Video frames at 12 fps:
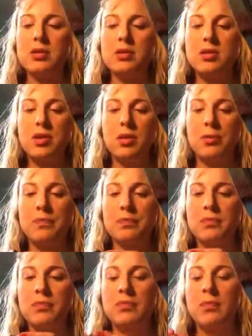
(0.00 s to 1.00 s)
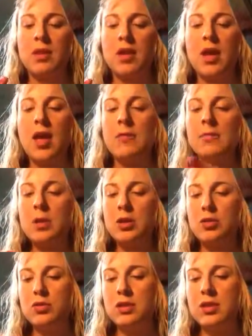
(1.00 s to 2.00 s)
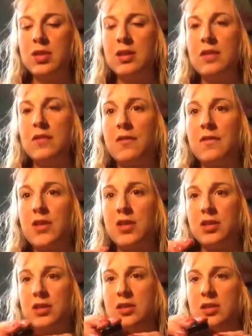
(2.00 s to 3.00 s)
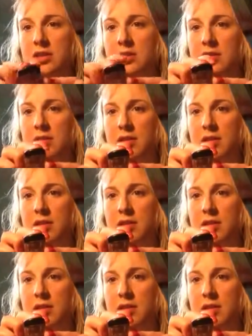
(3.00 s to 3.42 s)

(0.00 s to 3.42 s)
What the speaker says: So I've been using the Fierce